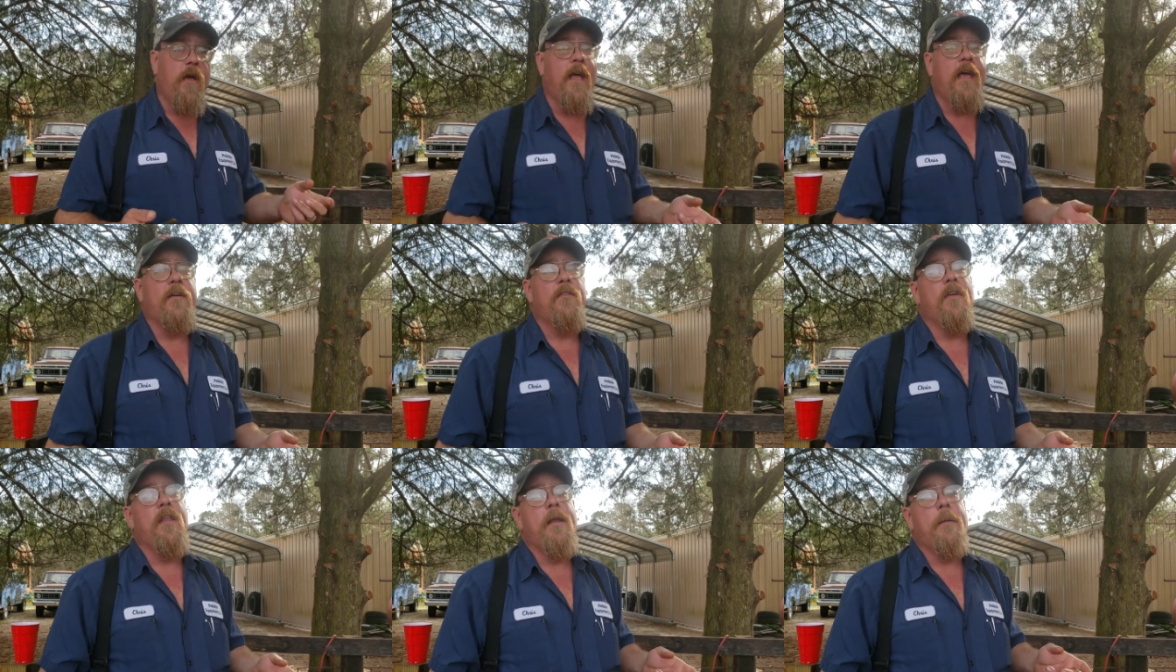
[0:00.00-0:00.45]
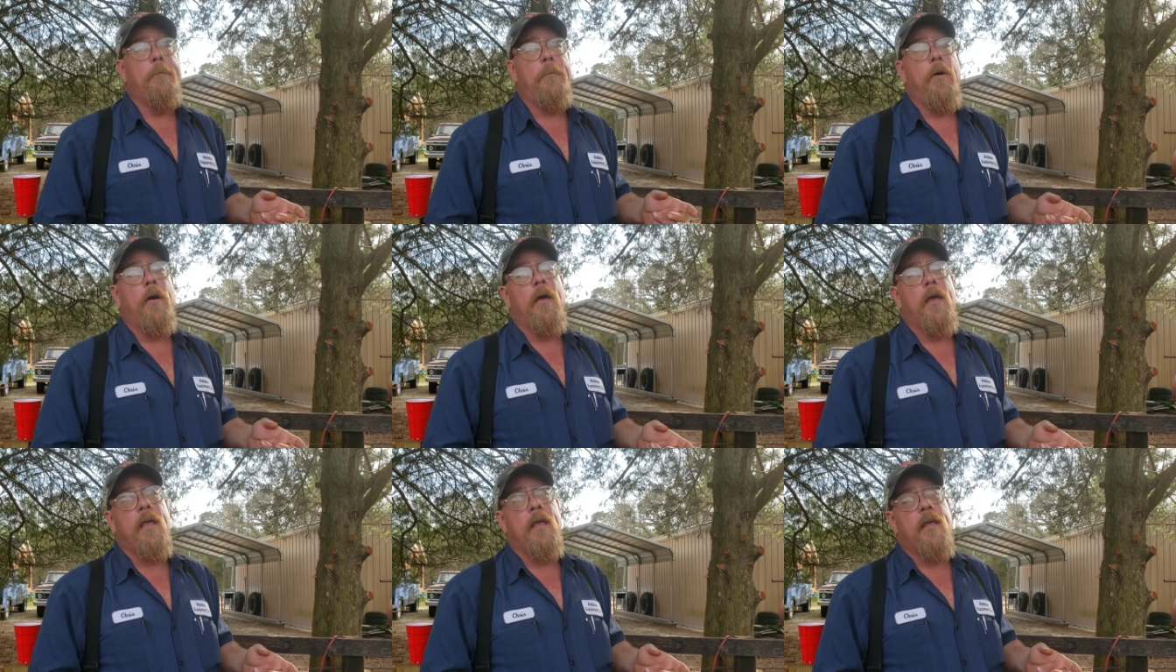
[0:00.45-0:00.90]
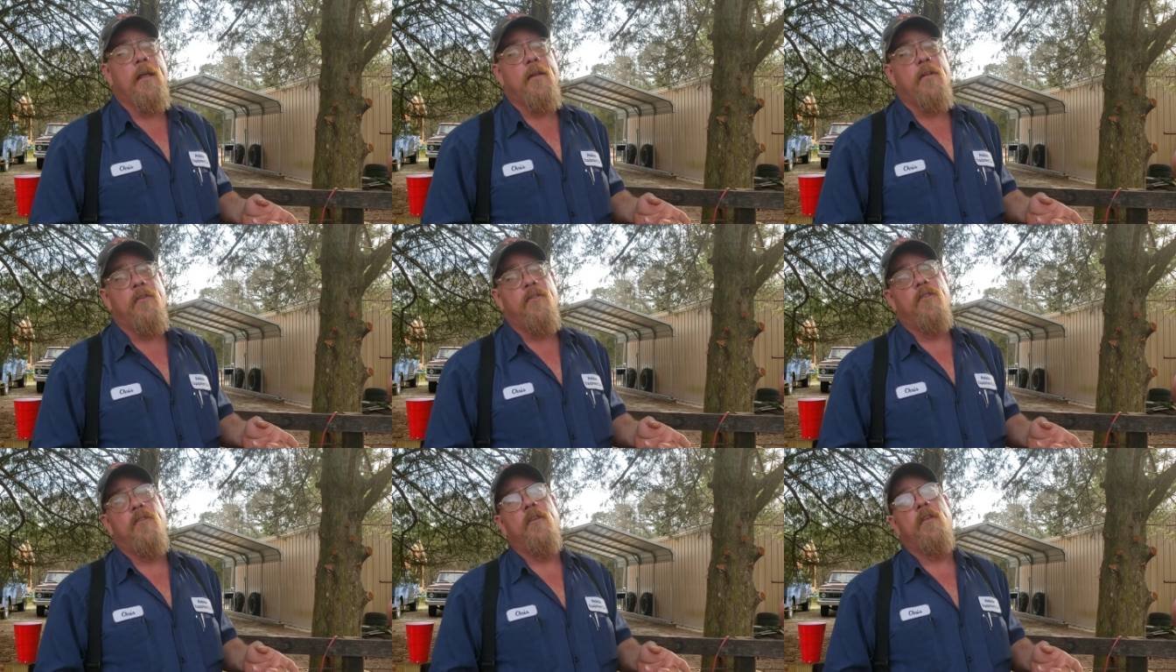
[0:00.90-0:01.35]
have any
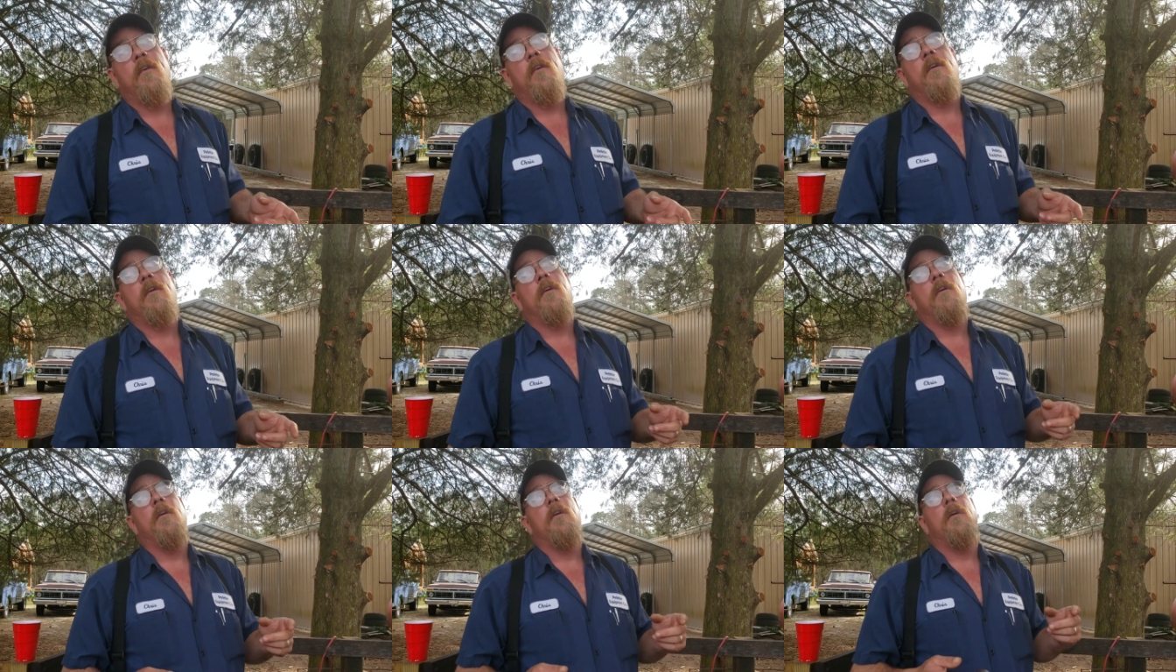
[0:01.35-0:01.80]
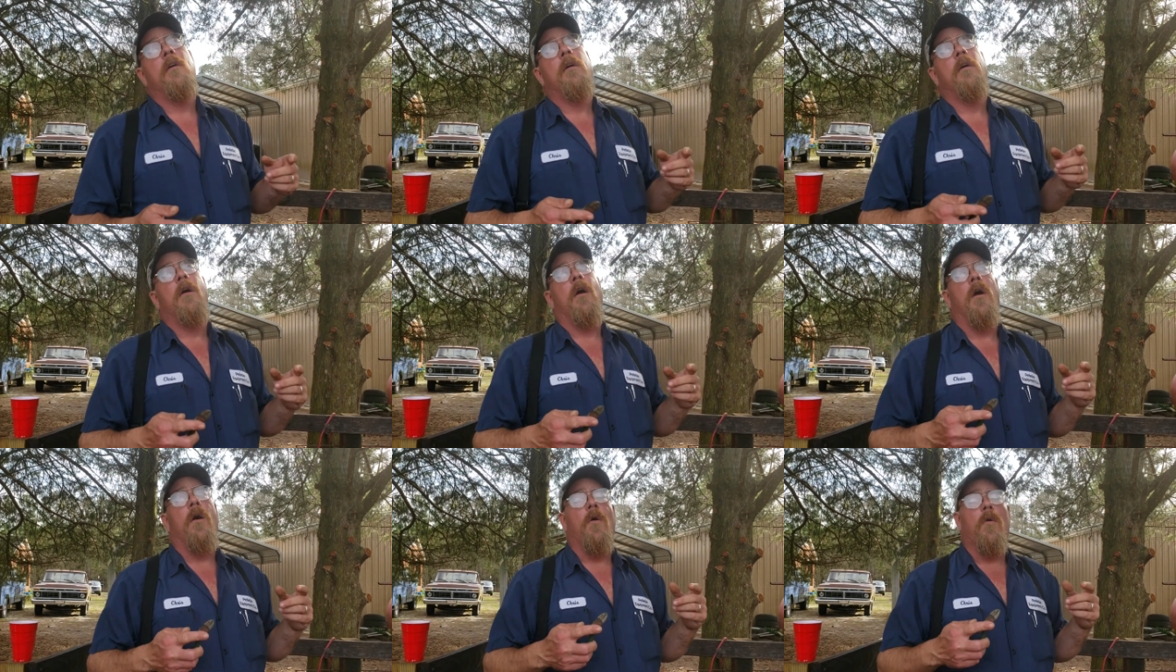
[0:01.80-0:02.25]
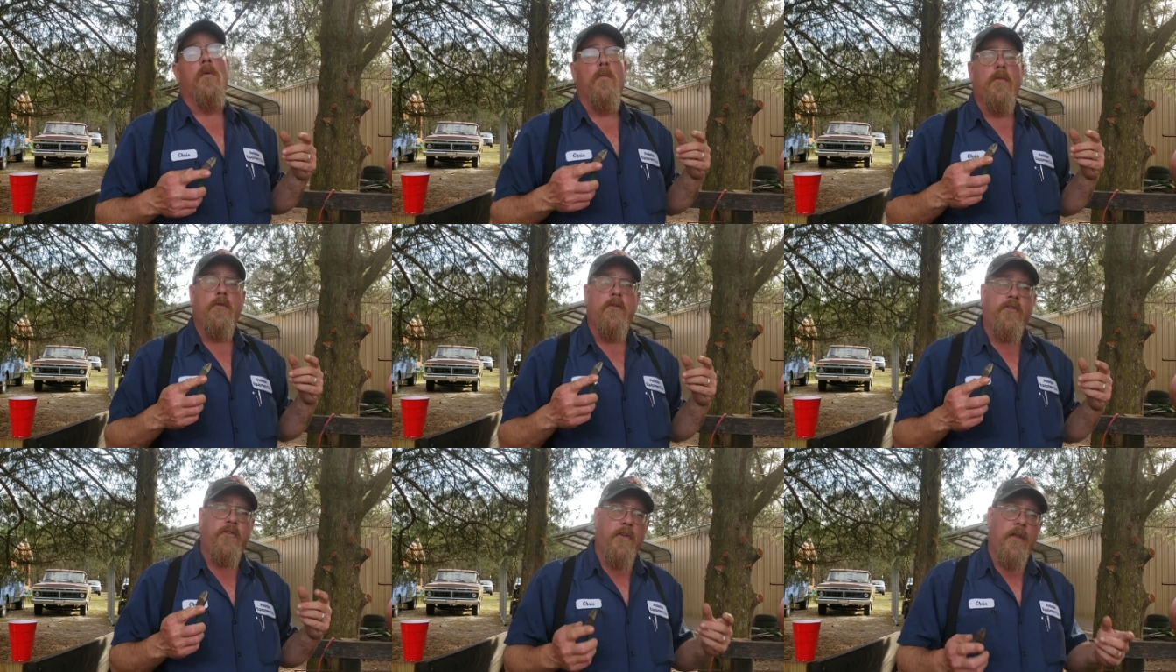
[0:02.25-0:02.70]
plans
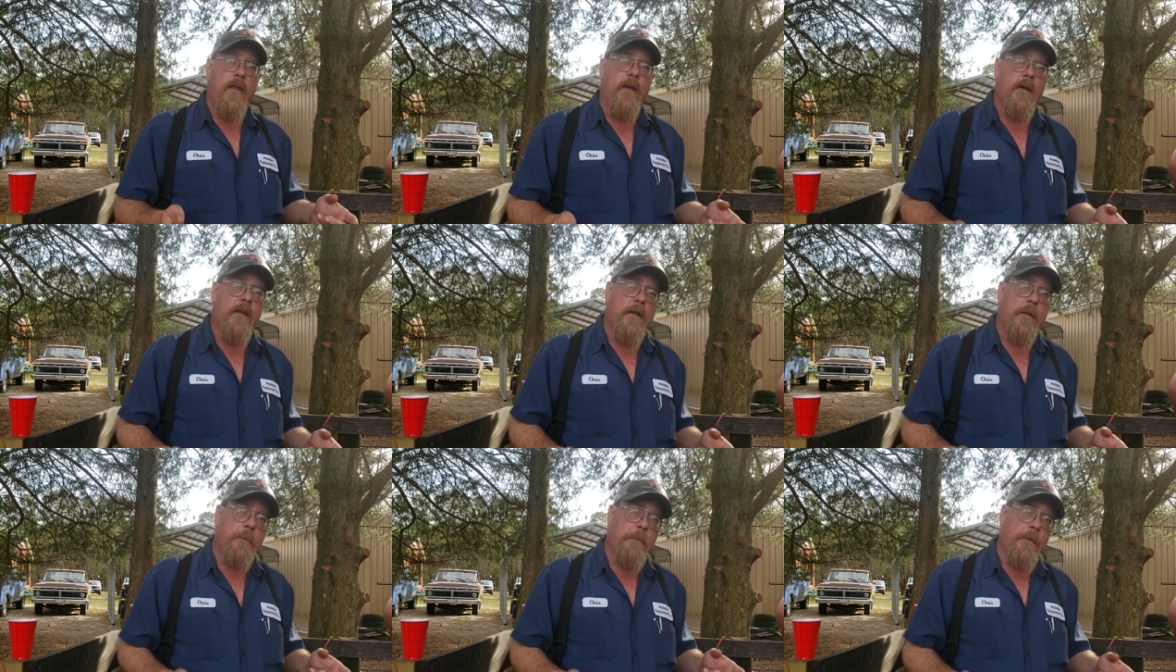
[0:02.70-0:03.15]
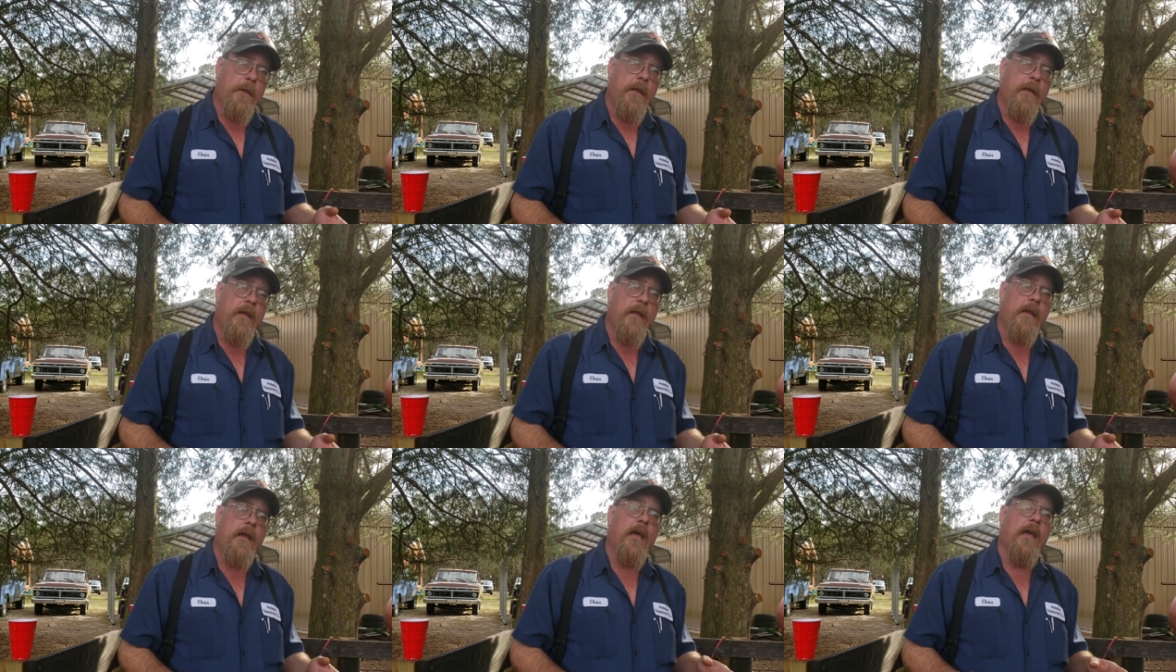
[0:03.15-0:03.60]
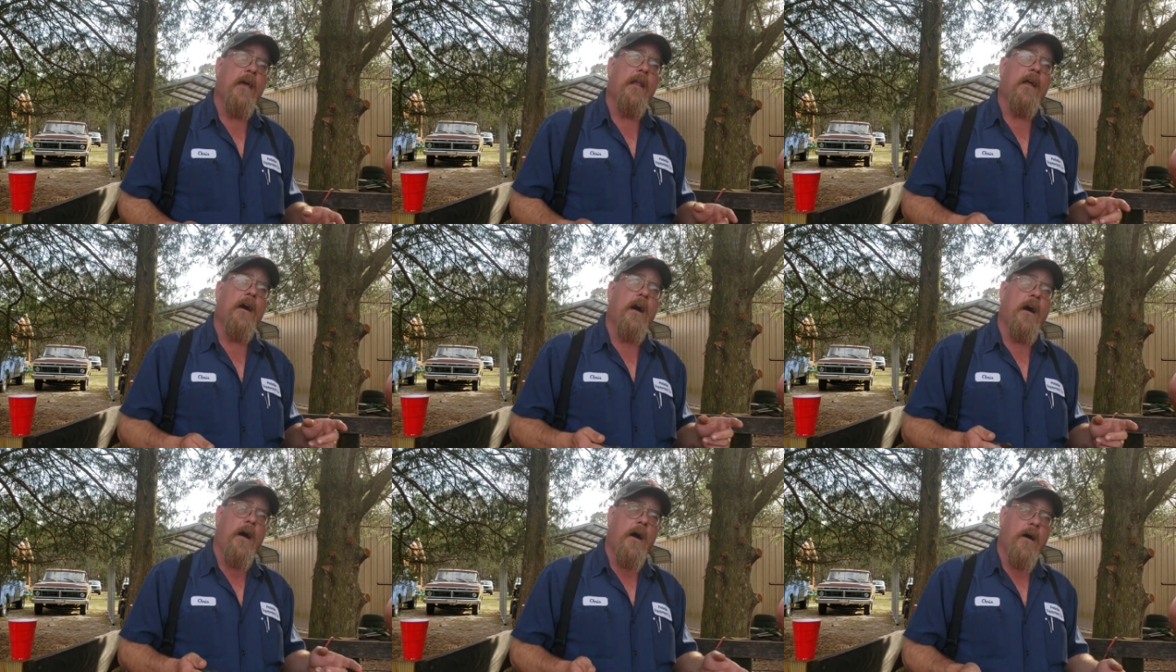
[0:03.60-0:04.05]
on selling the pig at
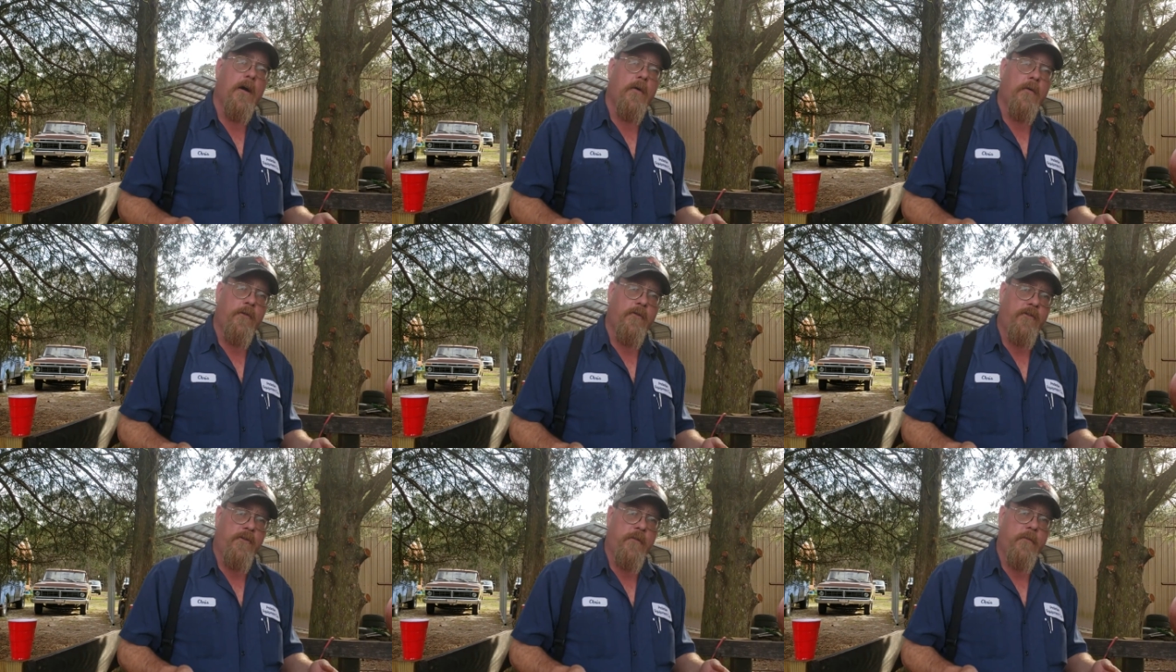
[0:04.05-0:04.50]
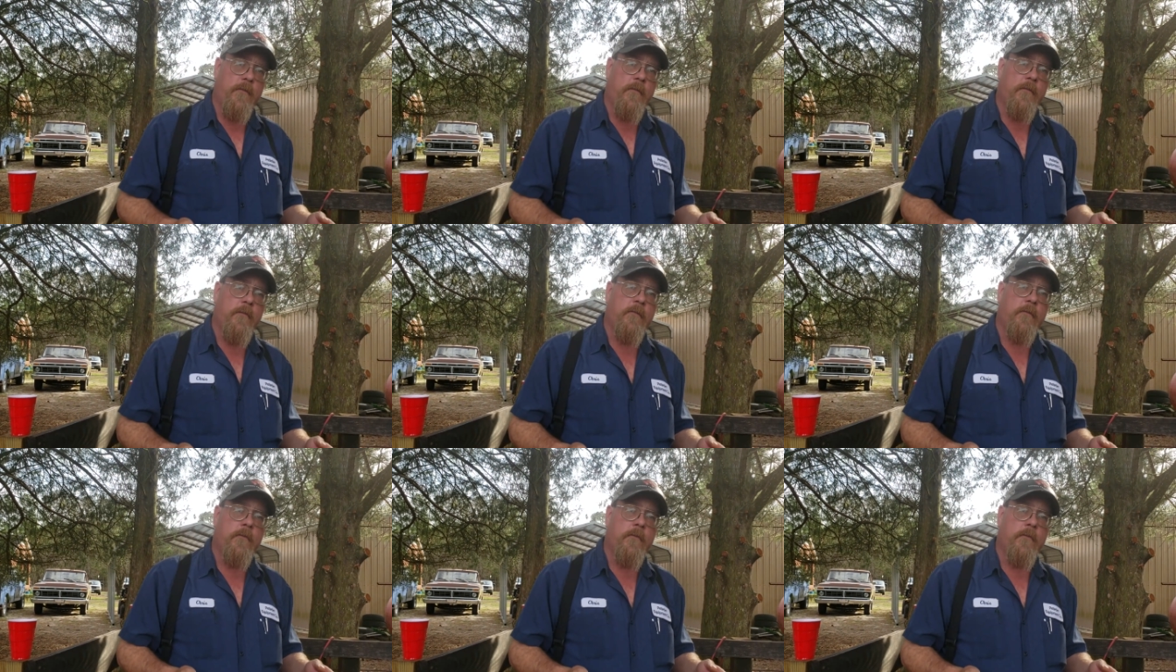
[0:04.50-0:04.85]
an auction,